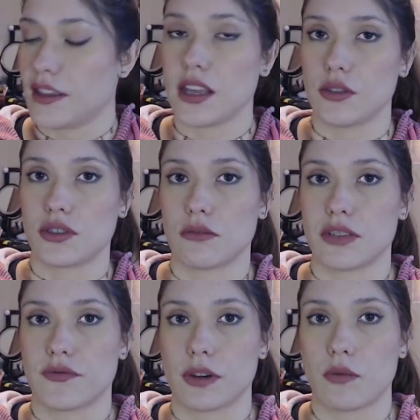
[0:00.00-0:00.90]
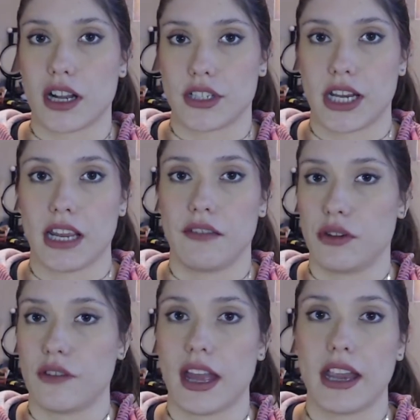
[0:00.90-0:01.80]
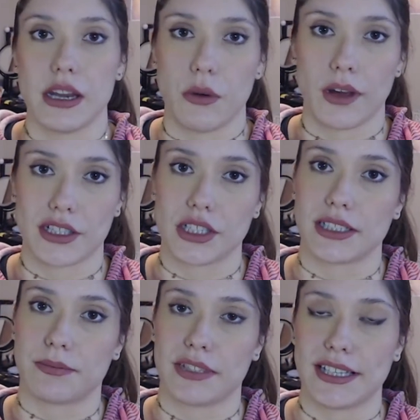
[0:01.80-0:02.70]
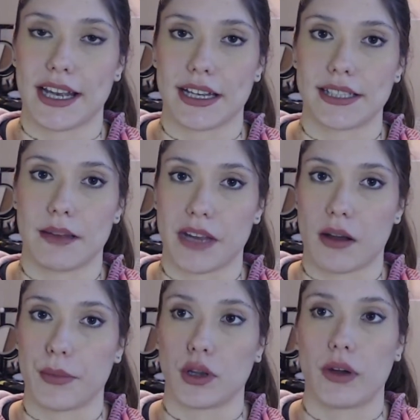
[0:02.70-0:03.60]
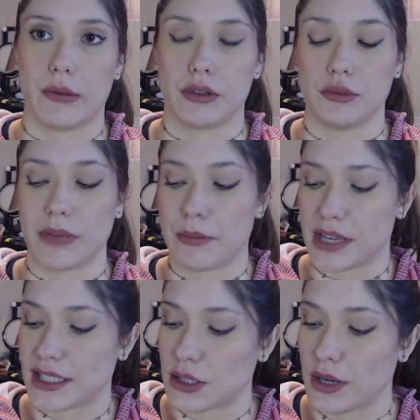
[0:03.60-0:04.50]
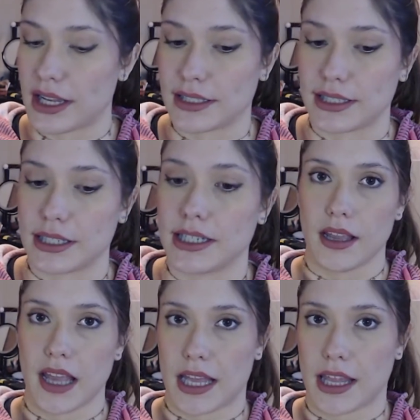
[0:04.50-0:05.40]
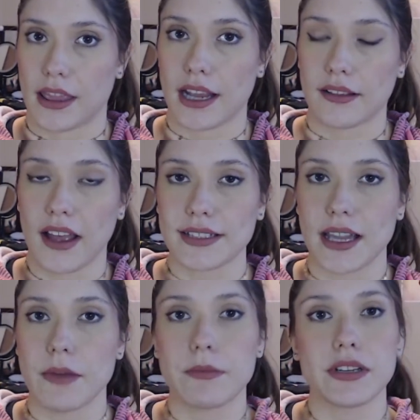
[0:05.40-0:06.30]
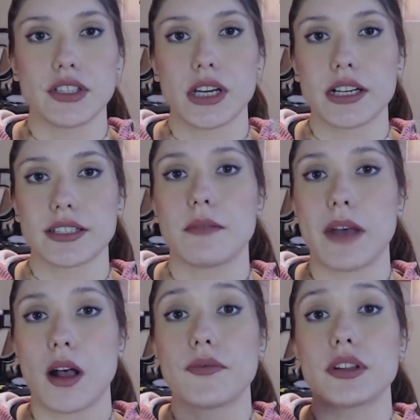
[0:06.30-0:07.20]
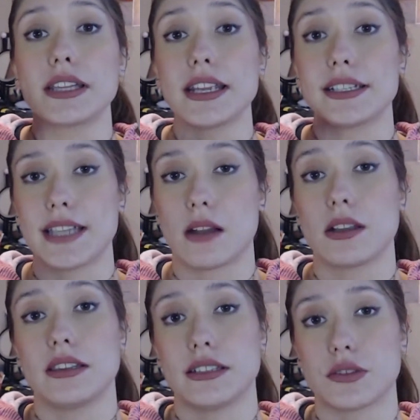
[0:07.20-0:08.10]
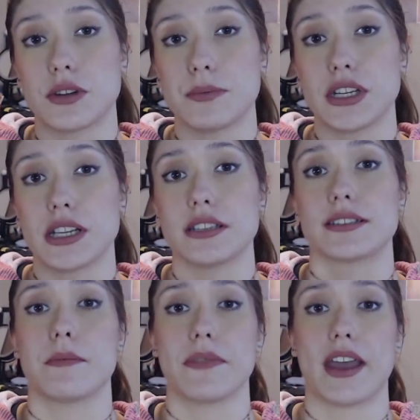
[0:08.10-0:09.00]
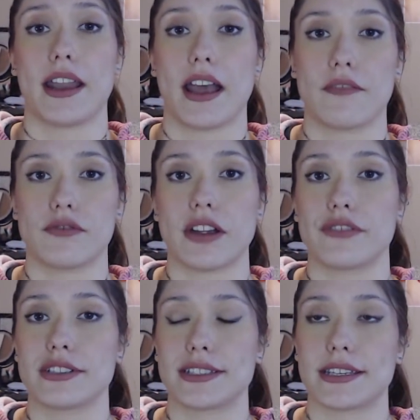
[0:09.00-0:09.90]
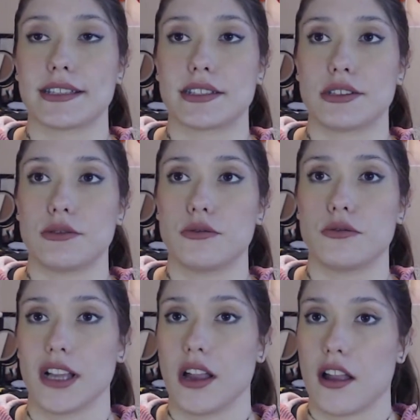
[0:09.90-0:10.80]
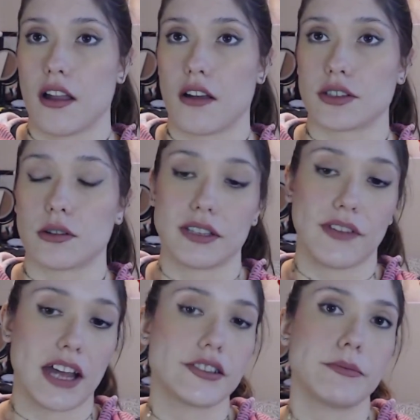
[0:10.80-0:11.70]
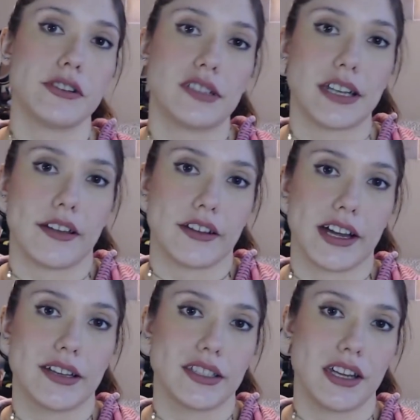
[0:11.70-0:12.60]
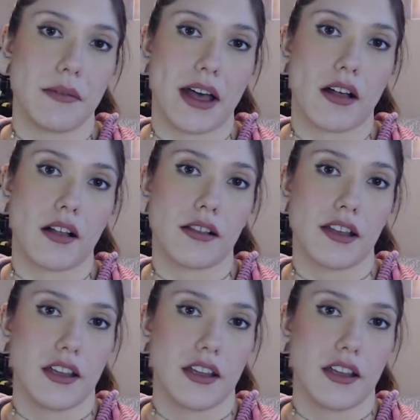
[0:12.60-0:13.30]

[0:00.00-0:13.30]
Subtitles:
you so much for watching. If you have any questions, please ask them down below. I will do my best to answer. And like last time, I'm going to share some helpful links down in the description, some that have references to all sorts of attributes and other HTML,